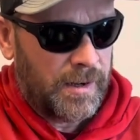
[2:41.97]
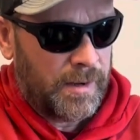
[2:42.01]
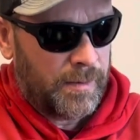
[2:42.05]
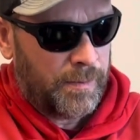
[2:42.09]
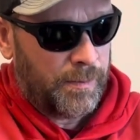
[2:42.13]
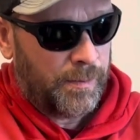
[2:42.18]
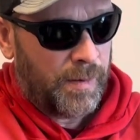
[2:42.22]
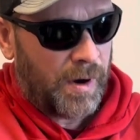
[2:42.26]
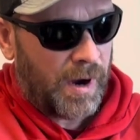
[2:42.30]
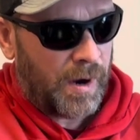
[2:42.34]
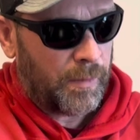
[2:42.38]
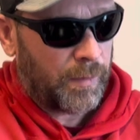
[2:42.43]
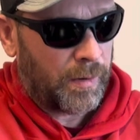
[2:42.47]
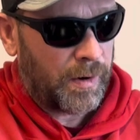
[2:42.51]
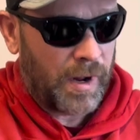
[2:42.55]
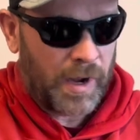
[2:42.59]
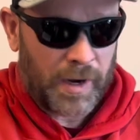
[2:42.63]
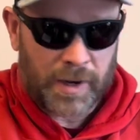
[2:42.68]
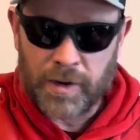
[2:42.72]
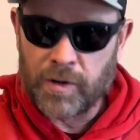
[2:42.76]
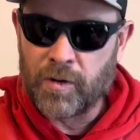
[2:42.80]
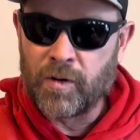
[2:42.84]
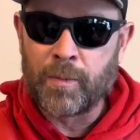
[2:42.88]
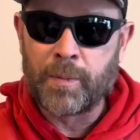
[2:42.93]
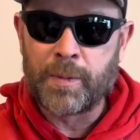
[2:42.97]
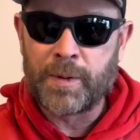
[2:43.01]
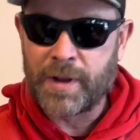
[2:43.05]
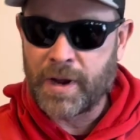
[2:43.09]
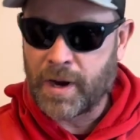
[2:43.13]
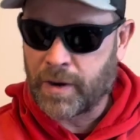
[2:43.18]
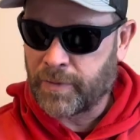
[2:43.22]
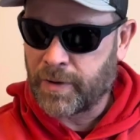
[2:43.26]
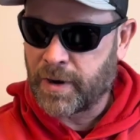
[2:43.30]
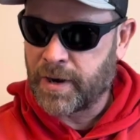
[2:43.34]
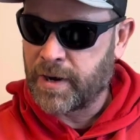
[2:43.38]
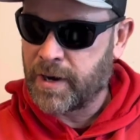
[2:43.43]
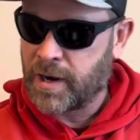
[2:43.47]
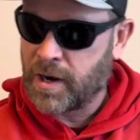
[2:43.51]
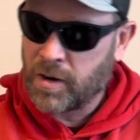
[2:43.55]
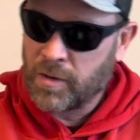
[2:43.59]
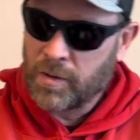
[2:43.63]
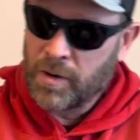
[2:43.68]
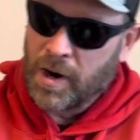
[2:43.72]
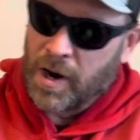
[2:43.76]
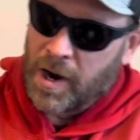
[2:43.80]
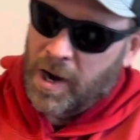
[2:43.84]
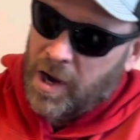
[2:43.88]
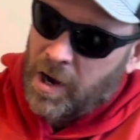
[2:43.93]
But we're not going to open that right now.
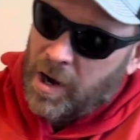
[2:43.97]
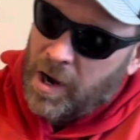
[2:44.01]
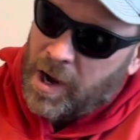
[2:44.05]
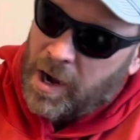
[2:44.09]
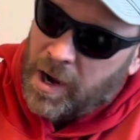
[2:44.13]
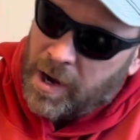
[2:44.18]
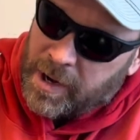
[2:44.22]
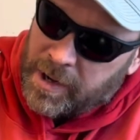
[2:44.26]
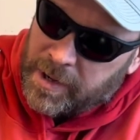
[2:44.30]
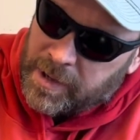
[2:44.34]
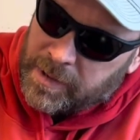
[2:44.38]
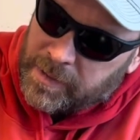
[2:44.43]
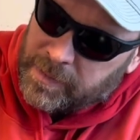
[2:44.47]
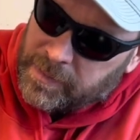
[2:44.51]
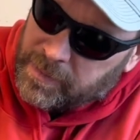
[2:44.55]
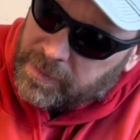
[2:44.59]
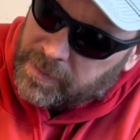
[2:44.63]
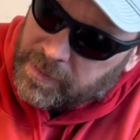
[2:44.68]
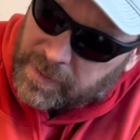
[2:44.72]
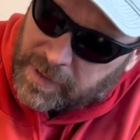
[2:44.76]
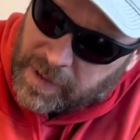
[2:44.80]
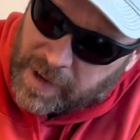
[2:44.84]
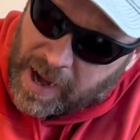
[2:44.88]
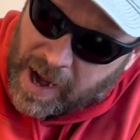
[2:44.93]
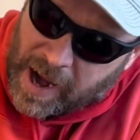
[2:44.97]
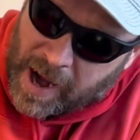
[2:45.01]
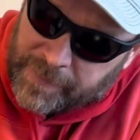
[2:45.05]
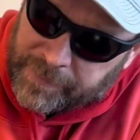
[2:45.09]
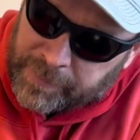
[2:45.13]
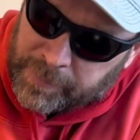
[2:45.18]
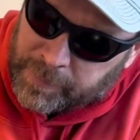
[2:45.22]
I haven't